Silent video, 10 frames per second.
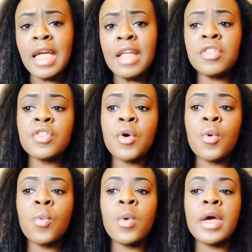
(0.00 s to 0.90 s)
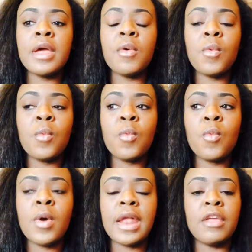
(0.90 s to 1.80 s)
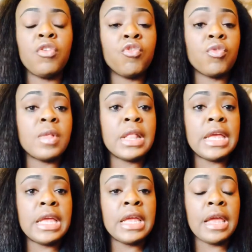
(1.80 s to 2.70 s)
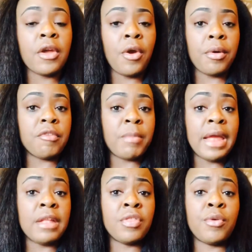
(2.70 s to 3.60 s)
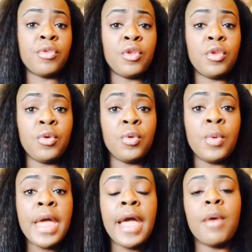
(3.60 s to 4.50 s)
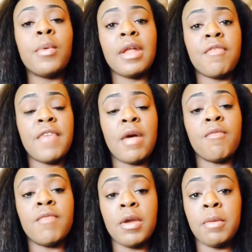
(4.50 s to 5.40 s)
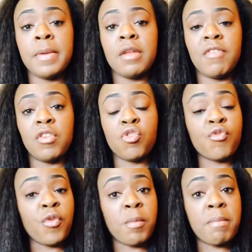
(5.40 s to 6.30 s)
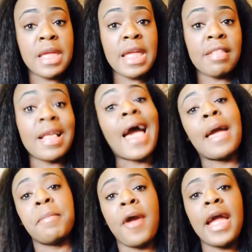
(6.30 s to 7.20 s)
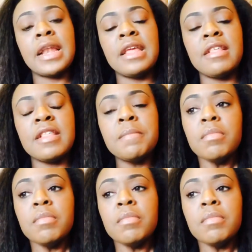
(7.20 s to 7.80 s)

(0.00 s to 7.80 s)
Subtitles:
And so what I usually encourage my interns to do, and what I found very beneficial for me as I practice,